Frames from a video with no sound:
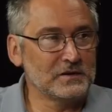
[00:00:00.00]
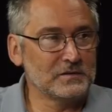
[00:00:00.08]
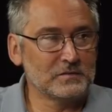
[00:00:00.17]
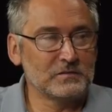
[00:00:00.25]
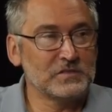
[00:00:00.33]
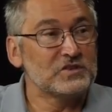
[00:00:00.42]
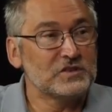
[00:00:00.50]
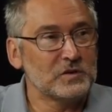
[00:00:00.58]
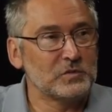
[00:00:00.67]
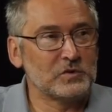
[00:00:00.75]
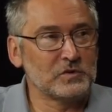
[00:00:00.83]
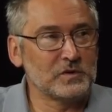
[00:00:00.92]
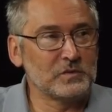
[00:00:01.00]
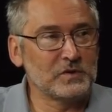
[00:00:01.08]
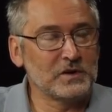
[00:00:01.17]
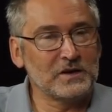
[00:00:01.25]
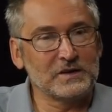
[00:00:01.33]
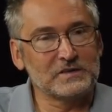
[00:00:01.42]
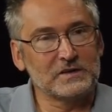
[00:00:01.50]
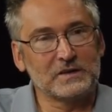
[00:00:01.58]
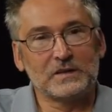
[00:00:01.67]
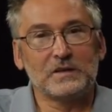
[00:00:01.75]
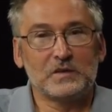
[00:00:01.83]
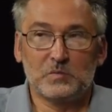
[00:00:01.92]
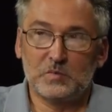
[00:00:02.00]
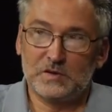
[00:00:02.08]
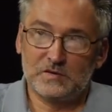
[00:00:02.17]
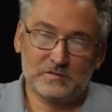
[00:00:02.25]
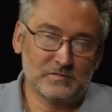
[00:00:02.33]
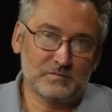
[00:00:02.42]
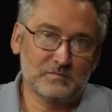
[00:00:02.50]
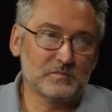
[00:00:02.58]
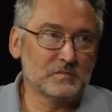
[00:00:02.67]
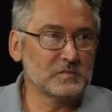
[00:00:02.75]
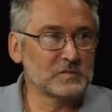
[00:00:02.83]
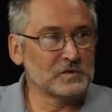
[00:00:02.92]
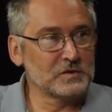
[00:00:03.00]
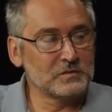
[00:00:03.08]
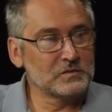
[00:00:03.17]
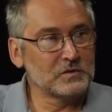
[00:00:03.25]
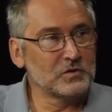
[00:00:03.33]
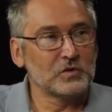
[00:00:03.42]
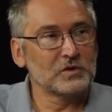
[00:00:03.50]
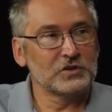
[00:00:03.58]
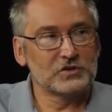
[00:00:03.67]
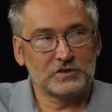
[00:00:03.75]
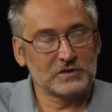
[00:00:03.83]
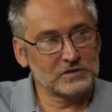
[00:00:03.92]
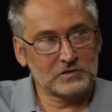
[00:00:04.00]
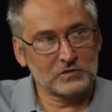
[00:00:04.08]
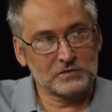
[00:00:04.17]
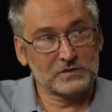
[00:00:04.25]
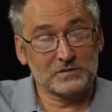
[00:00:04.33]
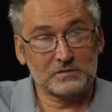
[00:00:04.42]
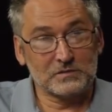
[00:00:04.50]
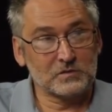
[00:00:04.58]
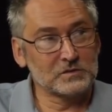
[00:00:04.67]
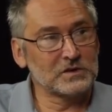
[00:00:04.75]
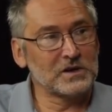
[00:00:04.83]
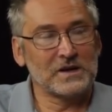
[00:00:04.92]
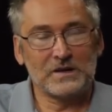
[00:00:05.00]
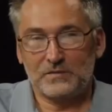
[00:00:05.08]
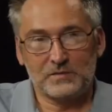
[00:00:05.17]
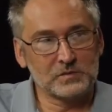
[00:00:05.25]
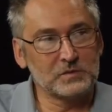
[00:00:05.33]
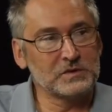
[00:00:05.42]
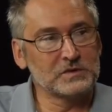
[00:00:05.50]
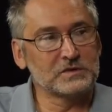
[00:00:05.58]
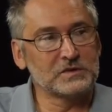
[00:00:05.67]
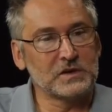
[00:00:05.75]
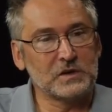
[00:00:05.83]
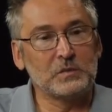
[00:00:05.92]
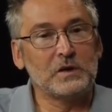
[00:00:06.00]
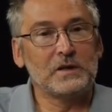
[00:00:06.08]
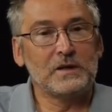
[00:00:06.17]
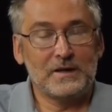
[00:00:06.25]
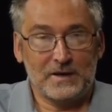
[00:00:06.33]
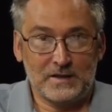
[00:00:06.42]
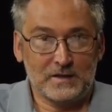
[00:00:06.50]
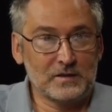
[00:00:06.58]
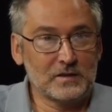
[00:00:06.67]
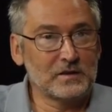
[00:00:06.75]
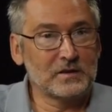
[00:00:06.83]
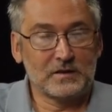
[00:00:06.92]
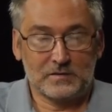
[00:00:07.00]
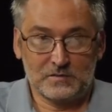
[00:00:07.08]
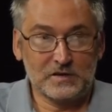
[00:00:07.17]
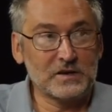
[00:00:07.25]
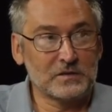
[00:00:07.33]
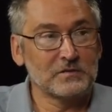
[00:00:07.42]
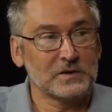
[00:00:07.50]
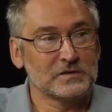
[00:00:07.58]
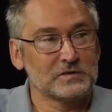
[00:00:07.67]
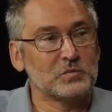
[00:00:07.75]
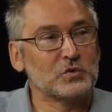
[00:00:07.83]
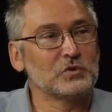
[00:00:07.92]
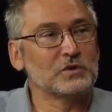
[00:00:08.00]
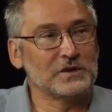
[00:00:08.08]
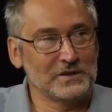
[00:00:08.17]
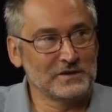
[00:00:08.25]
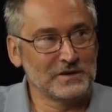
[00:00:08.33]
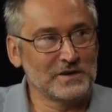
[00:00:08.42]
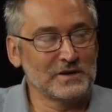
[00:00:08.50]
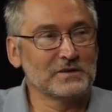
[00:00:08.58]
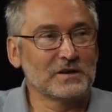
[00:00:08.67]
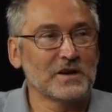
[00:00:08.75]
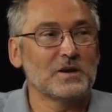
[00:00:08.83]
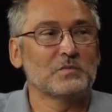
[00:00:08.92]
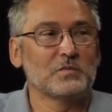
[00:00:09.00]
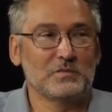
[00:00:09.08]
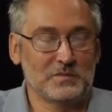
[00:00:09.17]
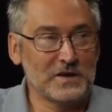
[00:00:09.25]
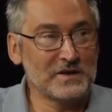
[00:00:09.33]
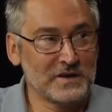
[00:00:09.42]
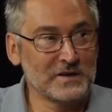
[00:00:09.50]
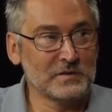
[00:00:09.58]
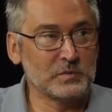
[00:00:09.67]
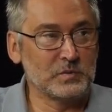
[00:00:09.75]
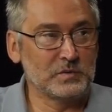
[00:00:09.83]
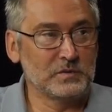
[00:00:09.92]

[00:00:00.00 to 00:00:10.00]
vegetable, something like that. But the conditions of the life will be the same, and there where the modulator can come and help.